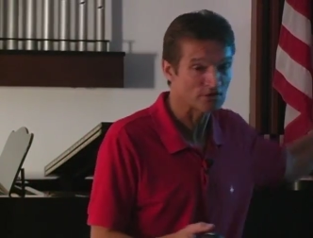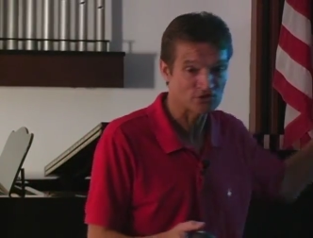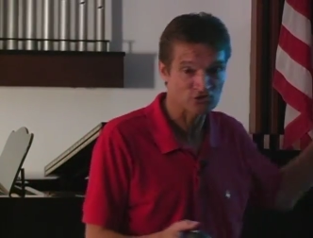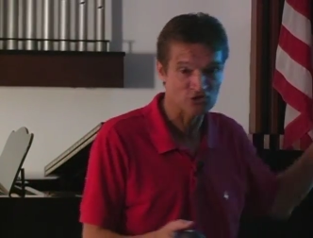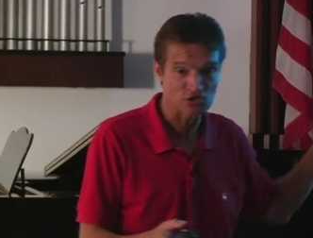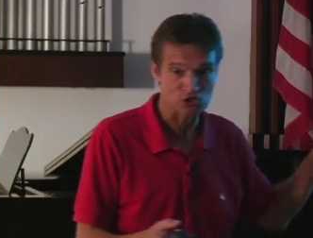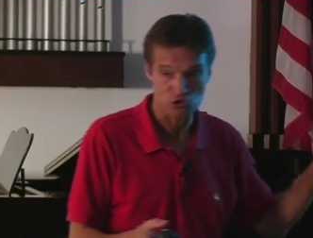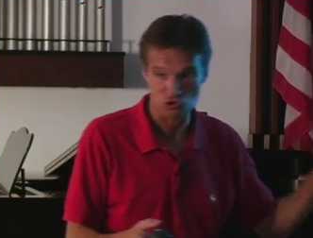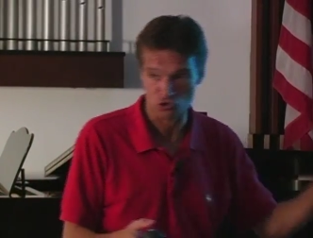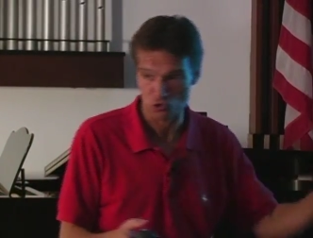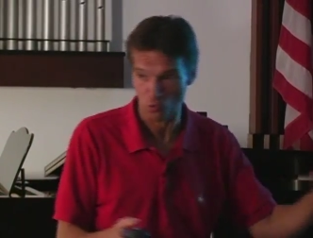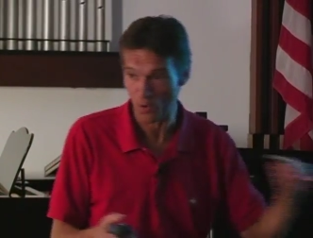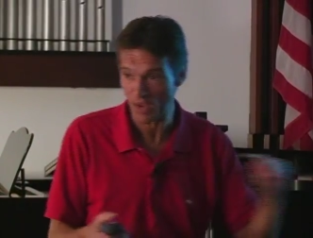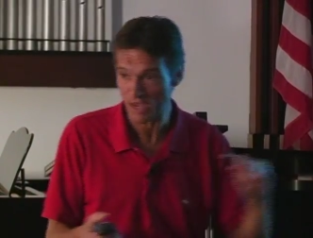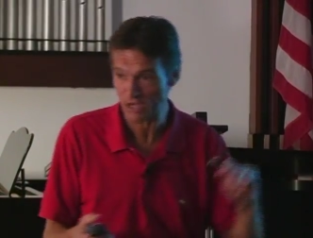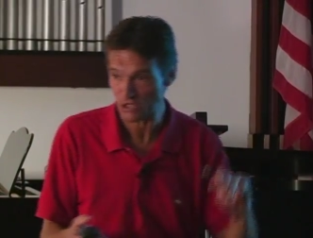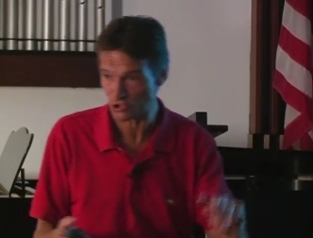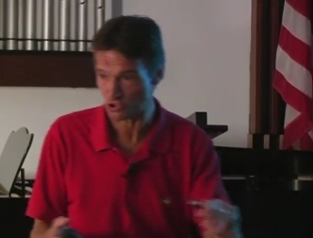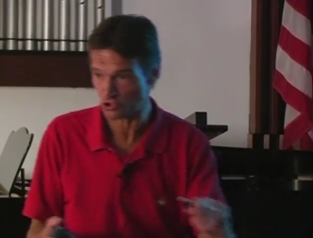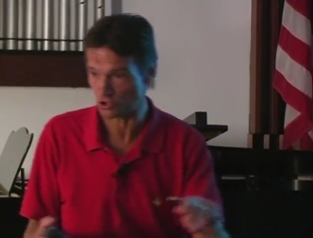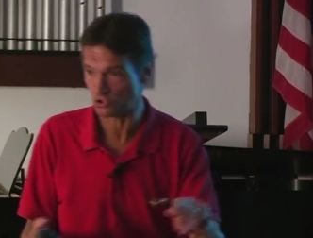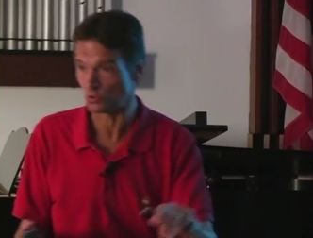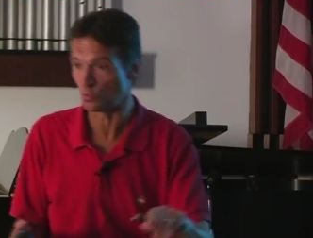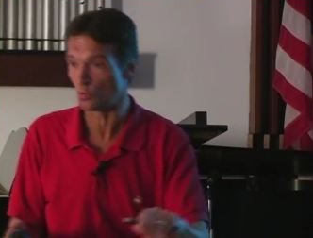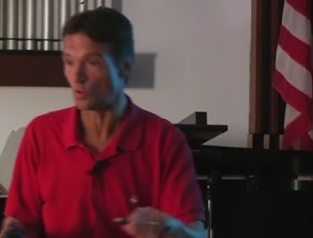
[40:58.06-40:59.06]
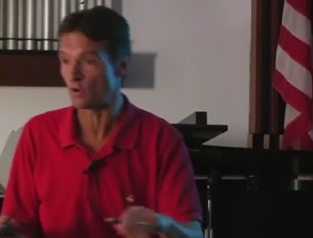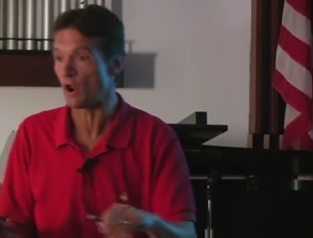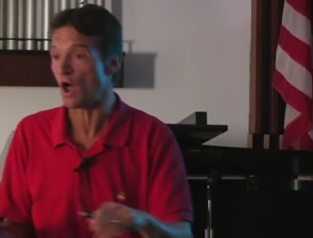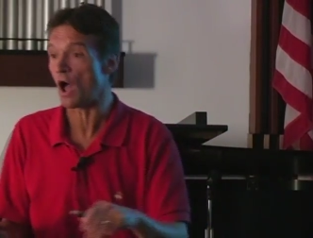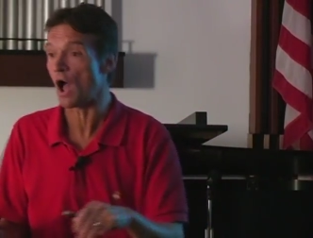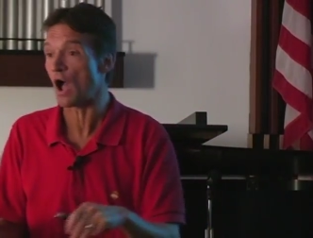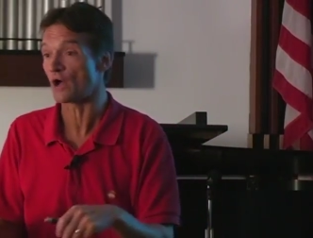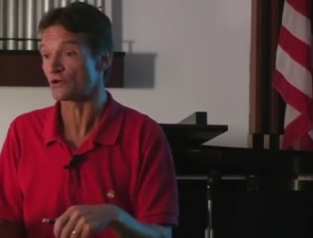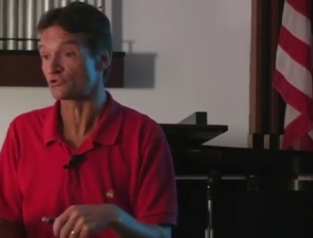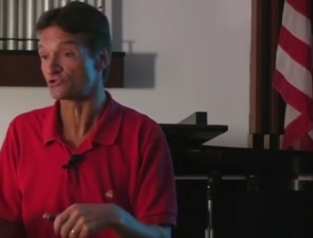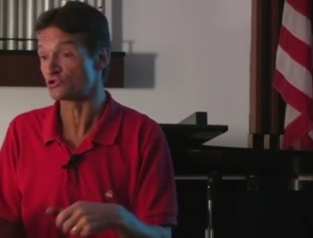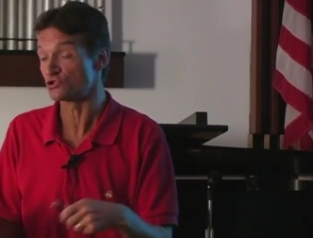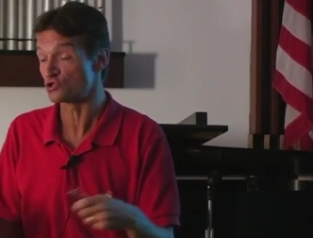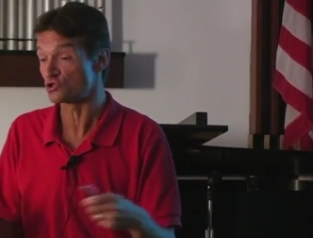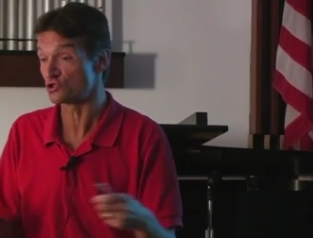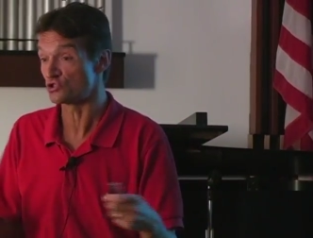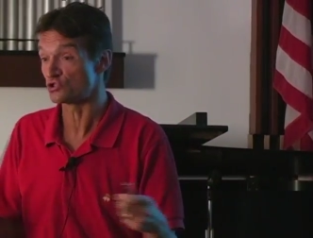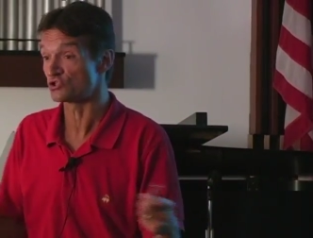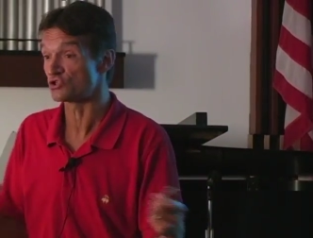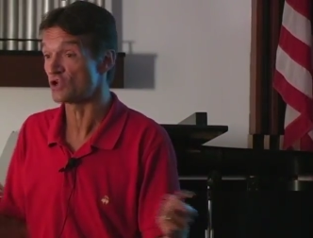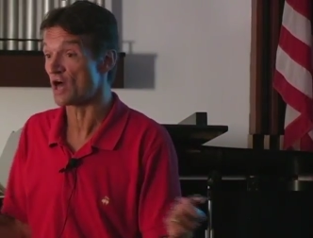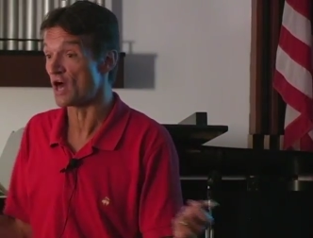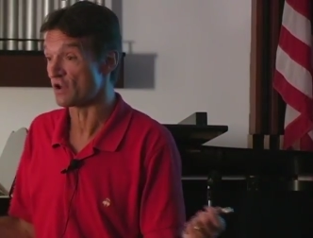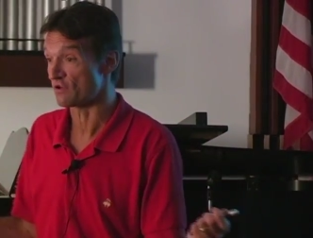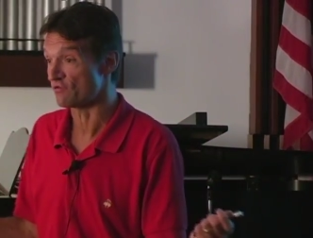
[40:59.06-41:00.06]
situation, when
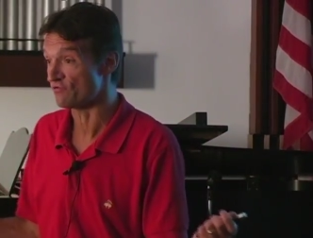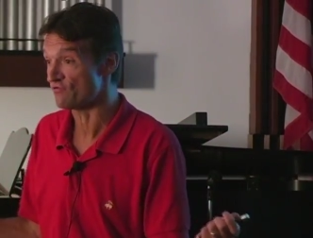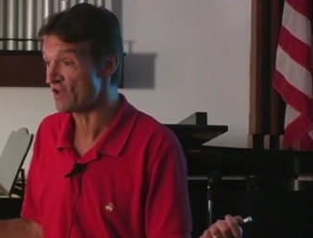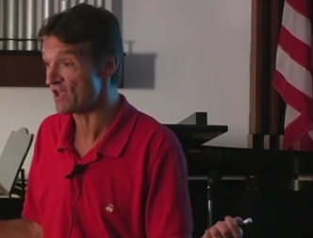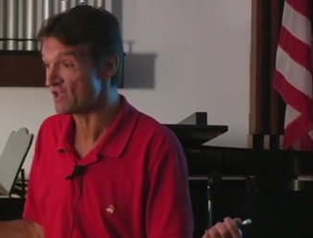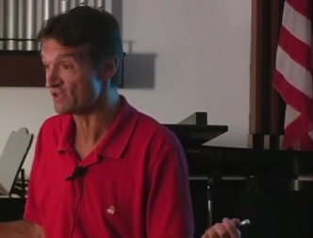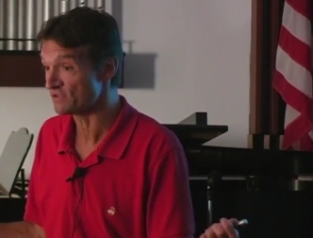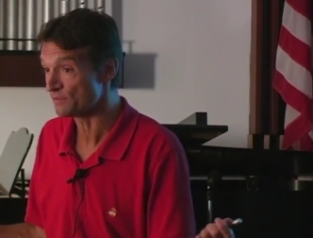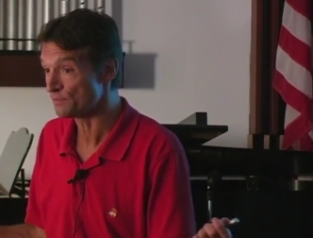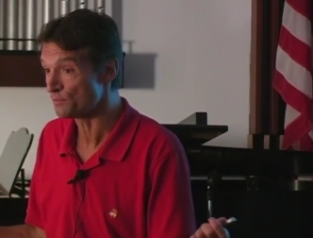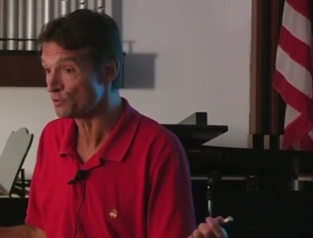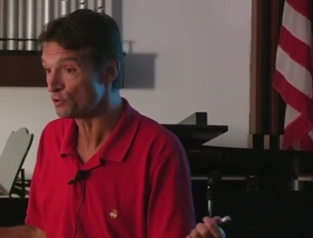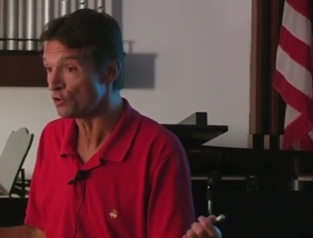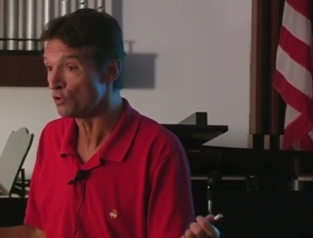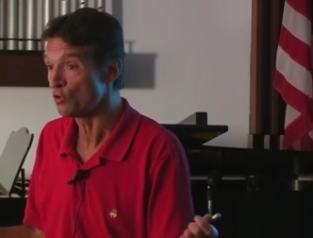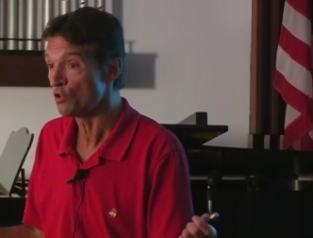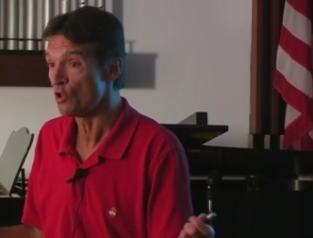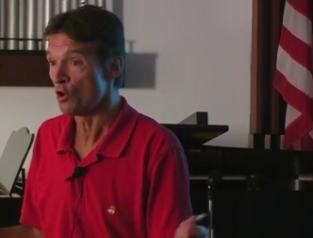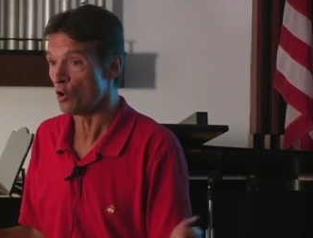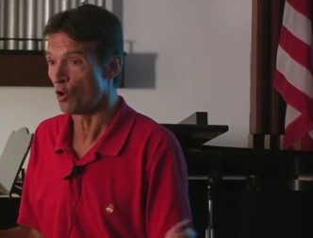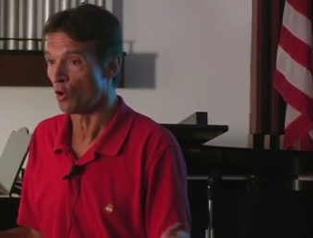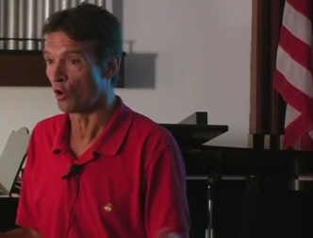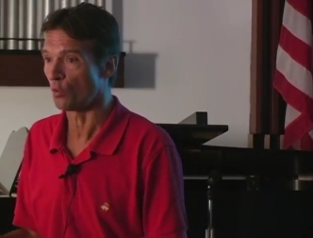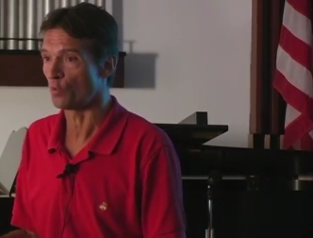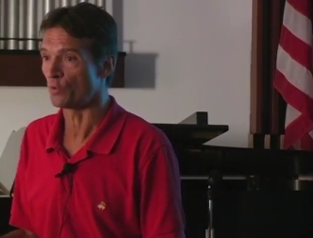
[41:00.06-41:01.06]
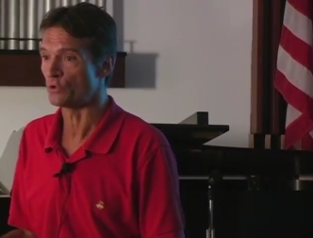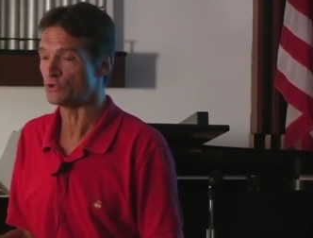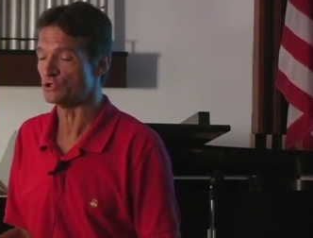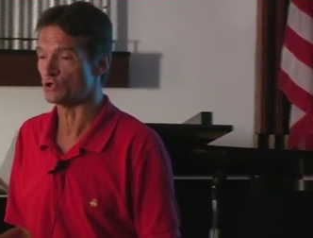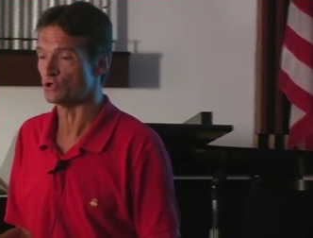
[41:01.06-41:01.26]
oxygen's not available, or when